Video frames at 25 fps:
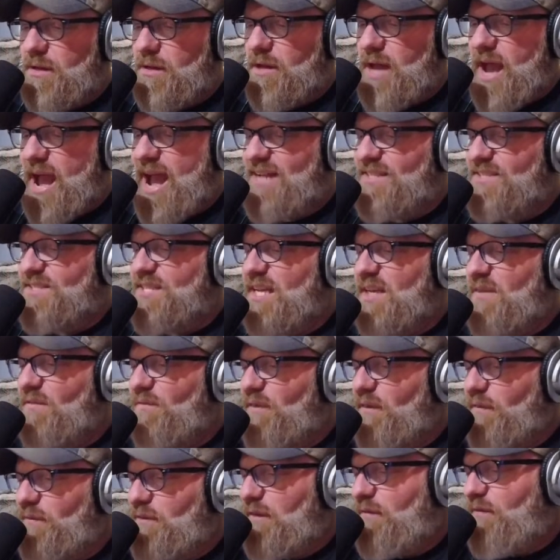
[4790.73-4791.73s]
At
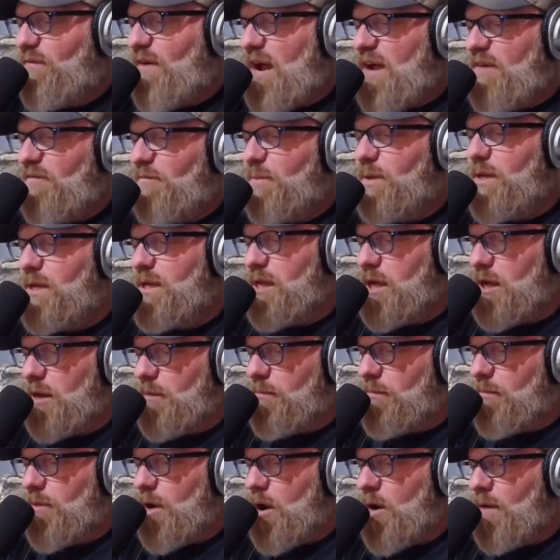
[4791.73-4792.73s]
10:55
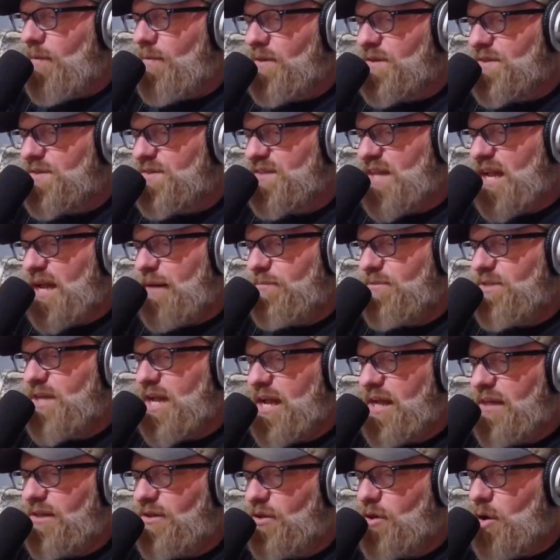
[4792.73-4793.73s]
p.m. on the same date,